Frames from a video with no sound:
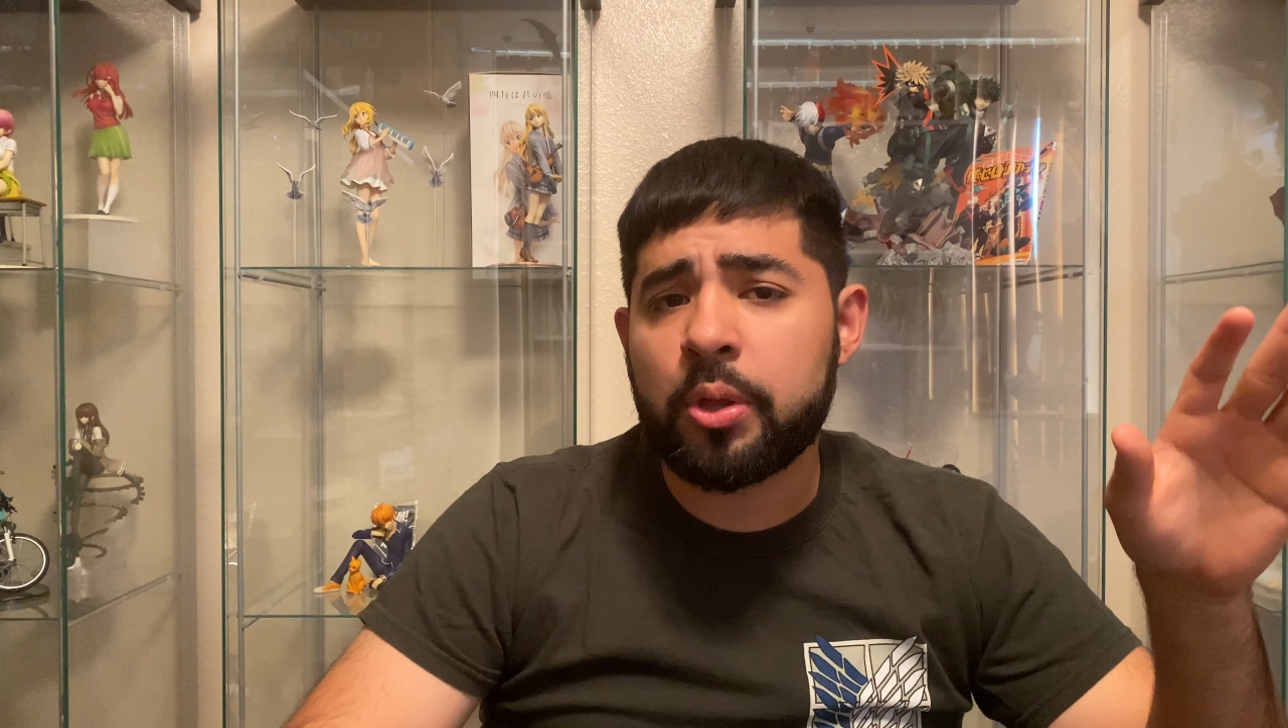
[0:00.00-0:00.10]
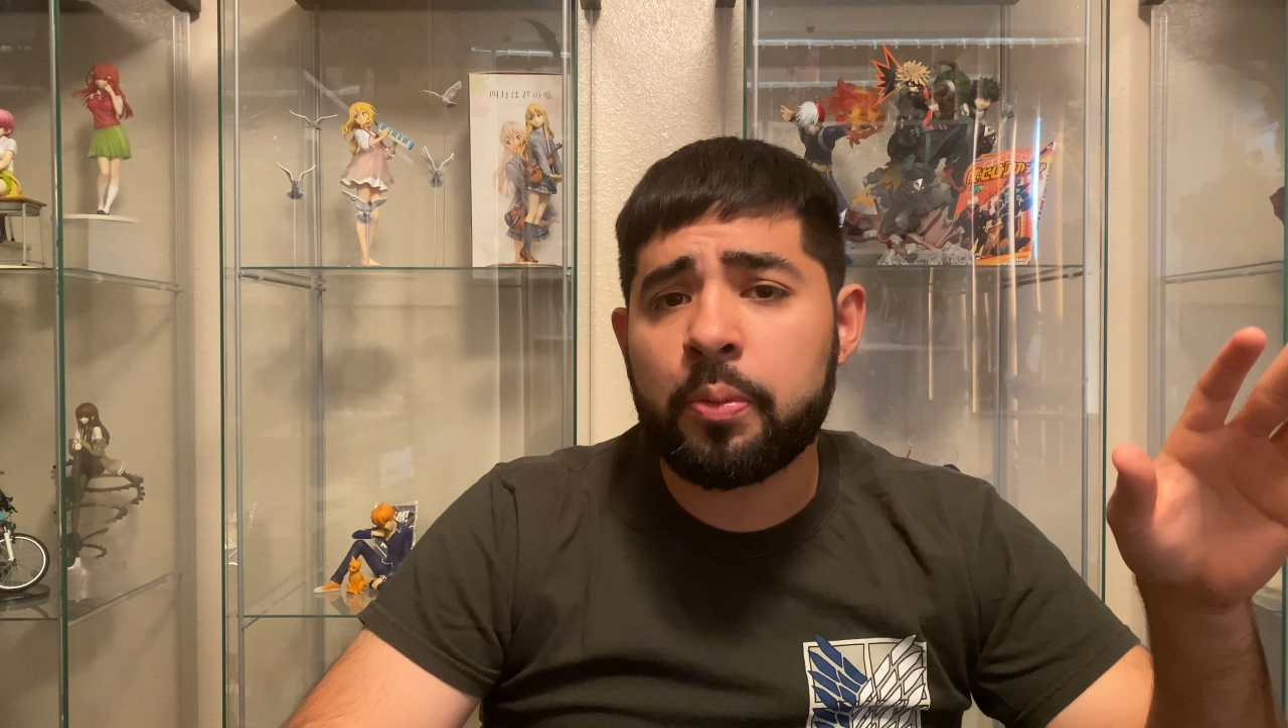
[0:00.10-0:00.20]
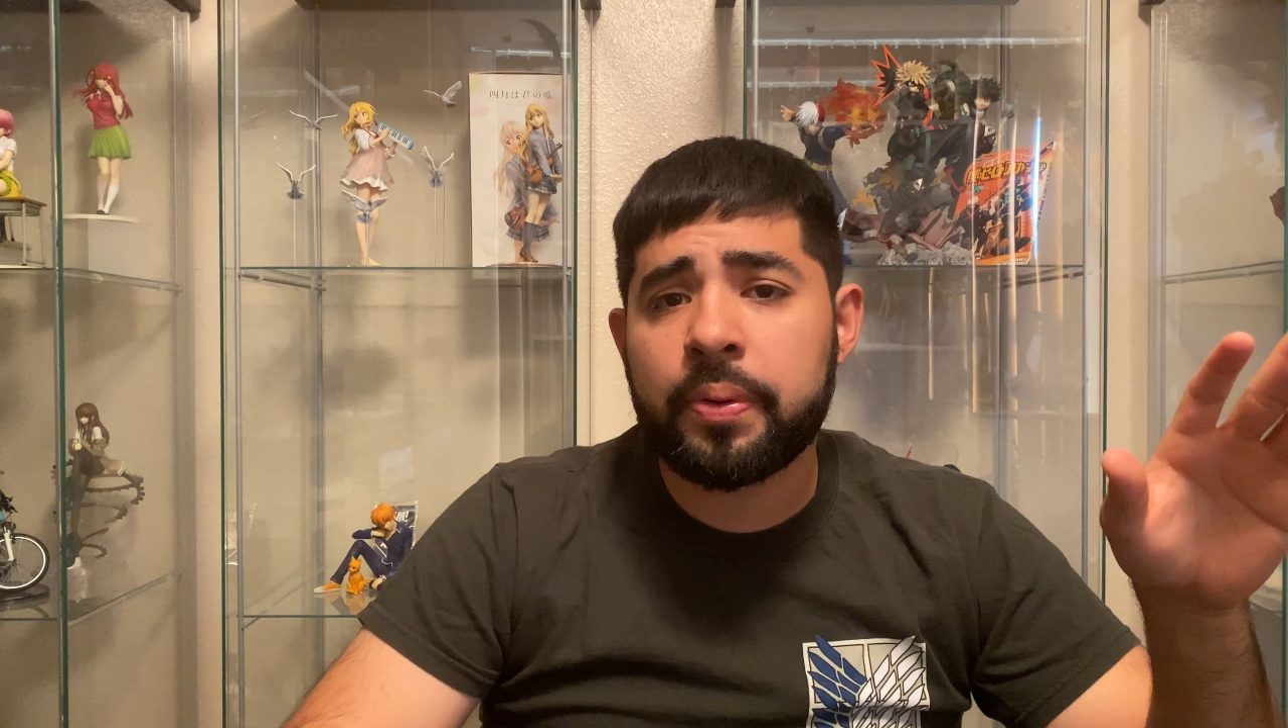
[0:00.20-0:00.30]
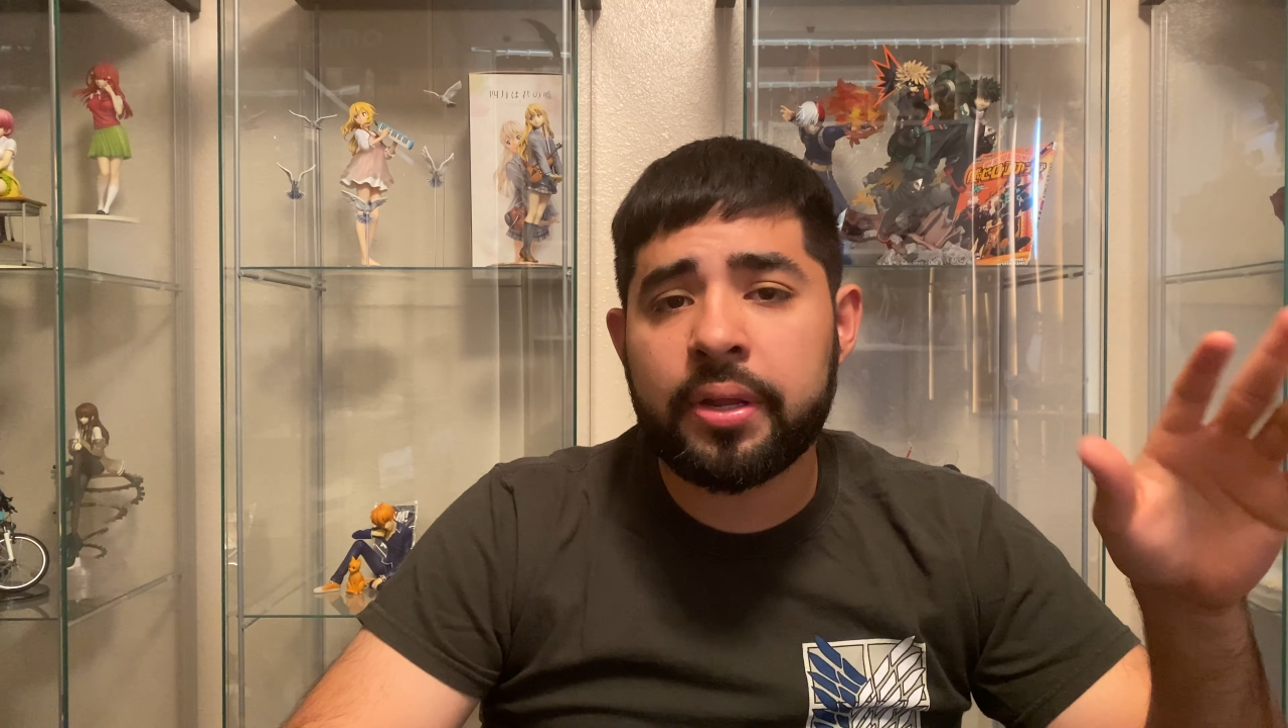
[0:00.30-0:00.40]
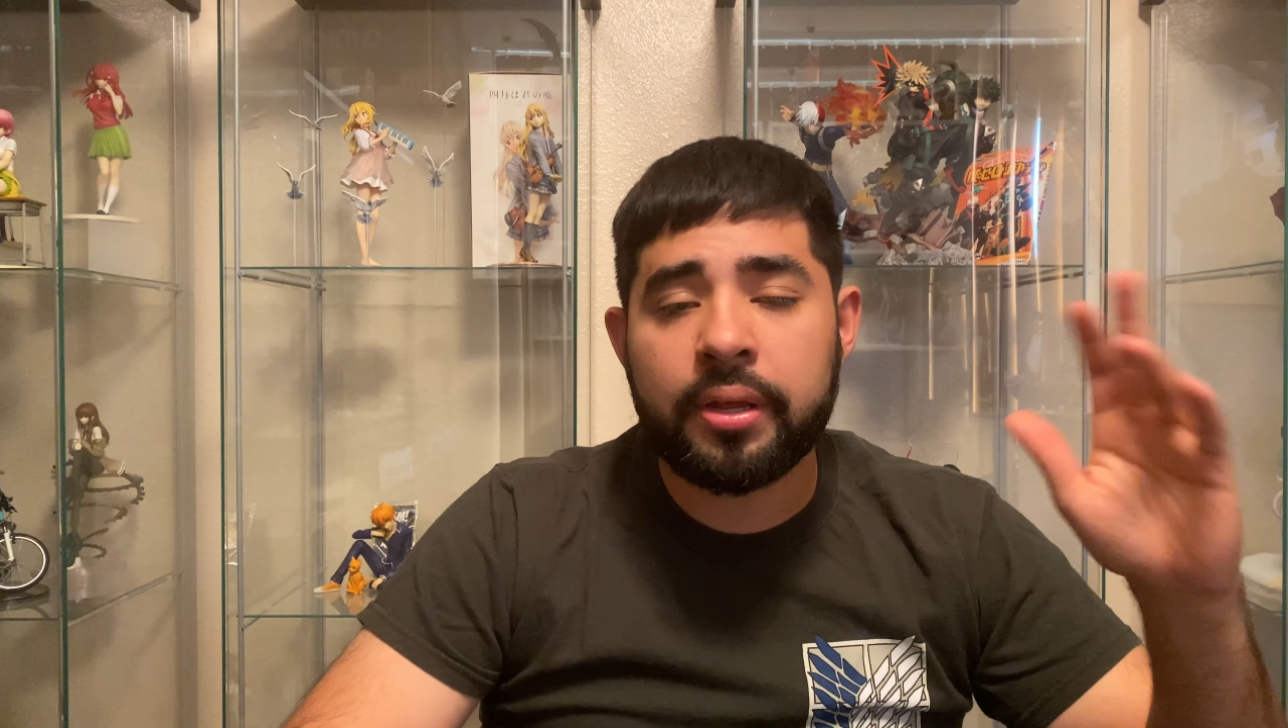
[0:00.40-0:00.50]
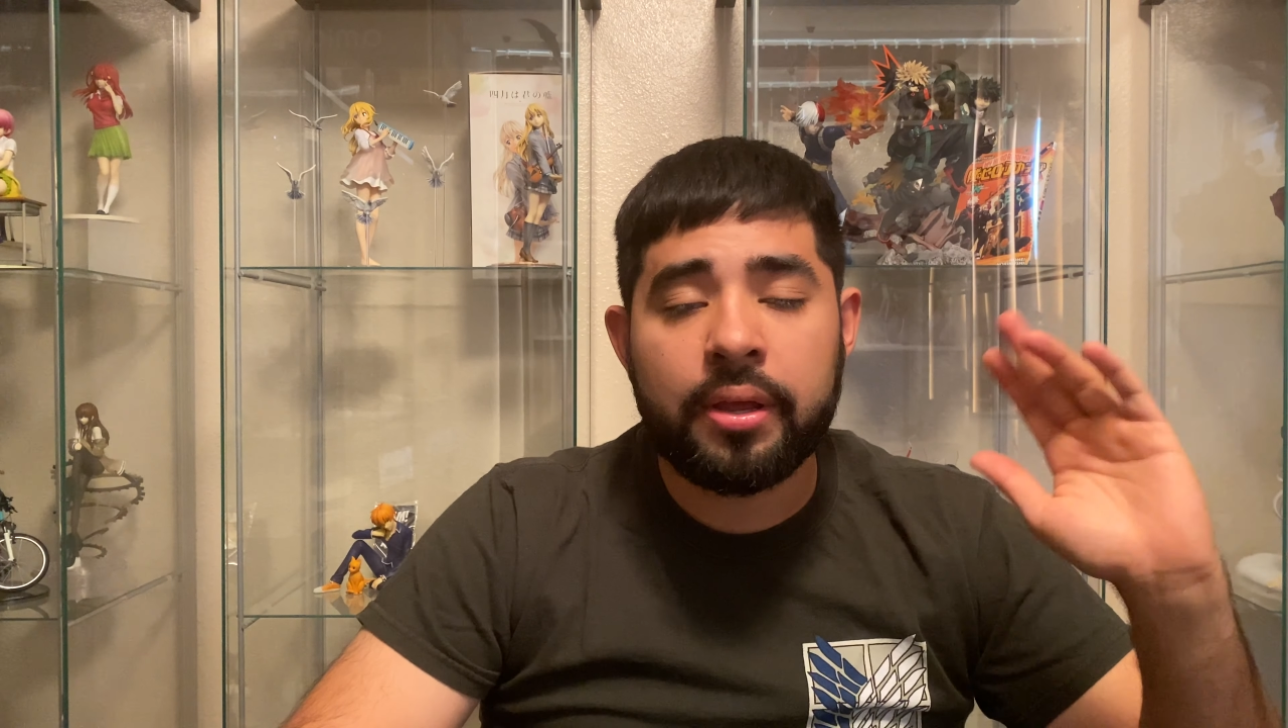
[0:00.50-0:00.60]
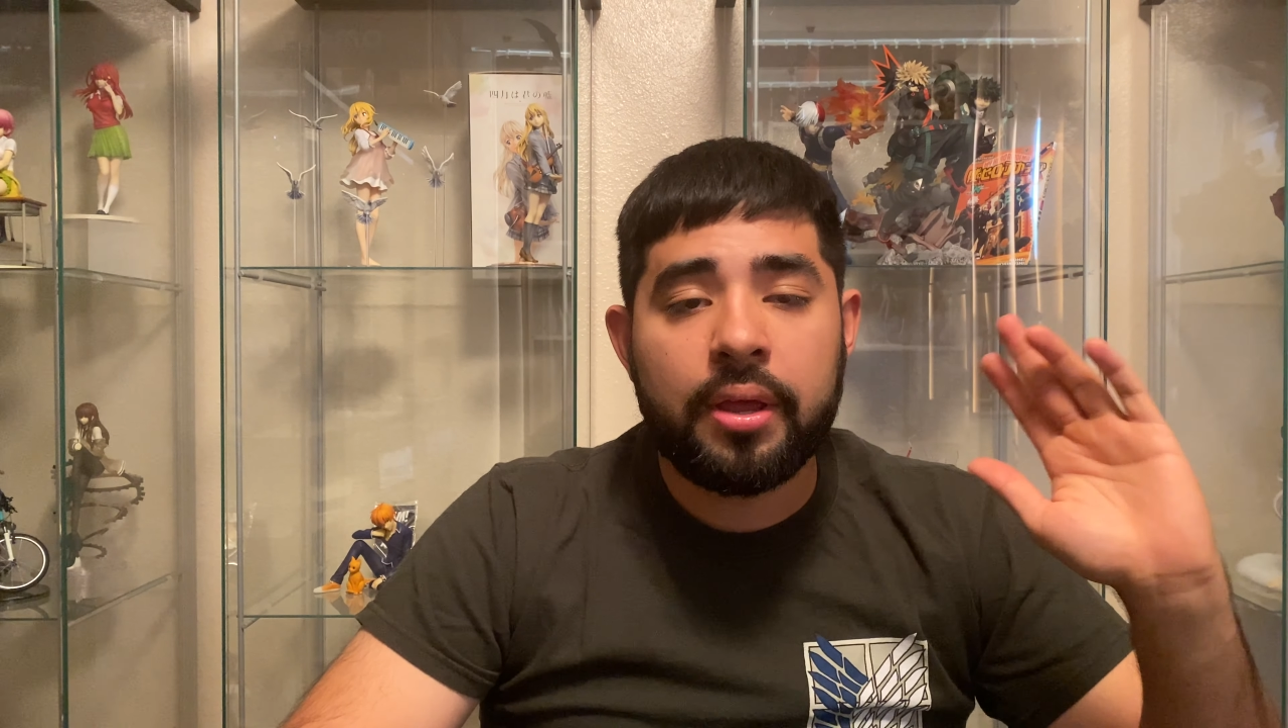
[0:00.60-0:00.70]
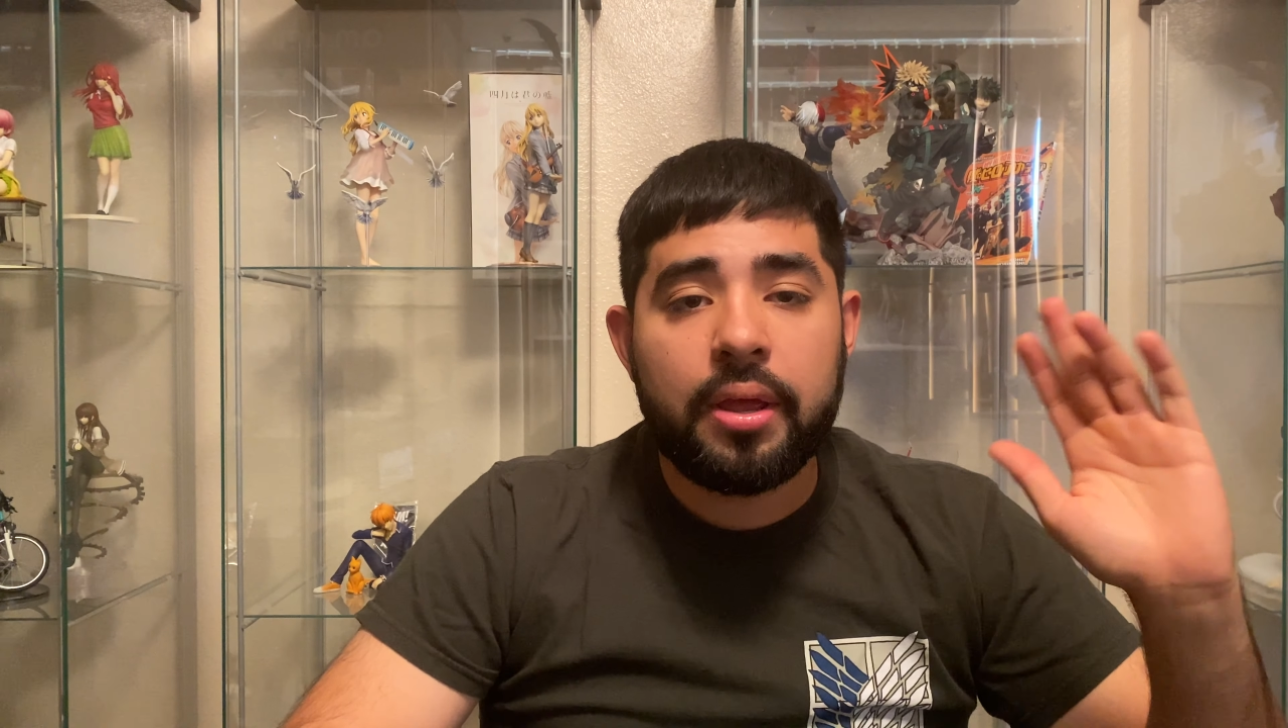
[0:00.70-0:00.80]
open it,